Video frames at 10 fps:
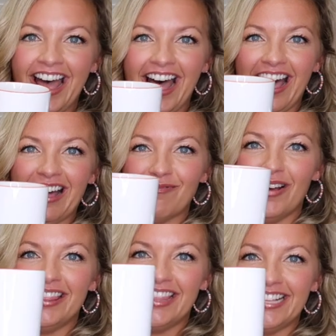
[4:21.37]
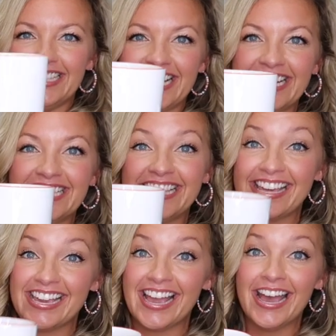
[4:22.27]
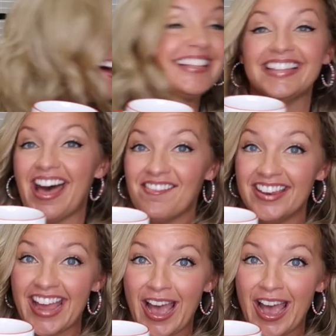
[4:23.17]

Um, this is the 11